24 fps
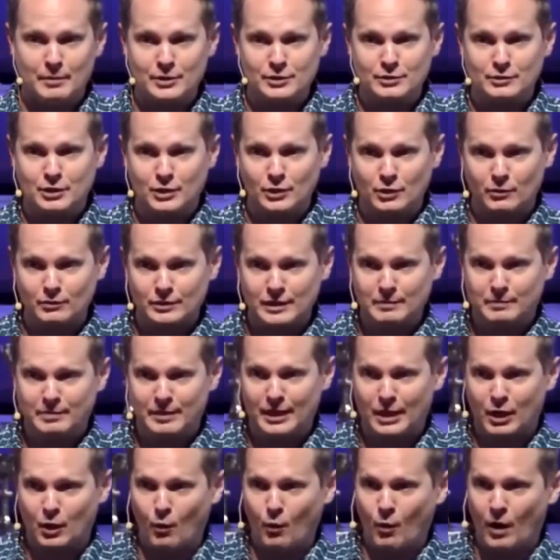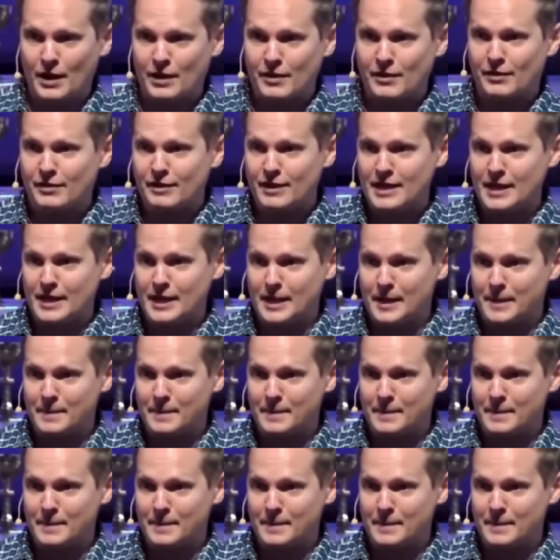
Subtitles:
you can only pick one thing.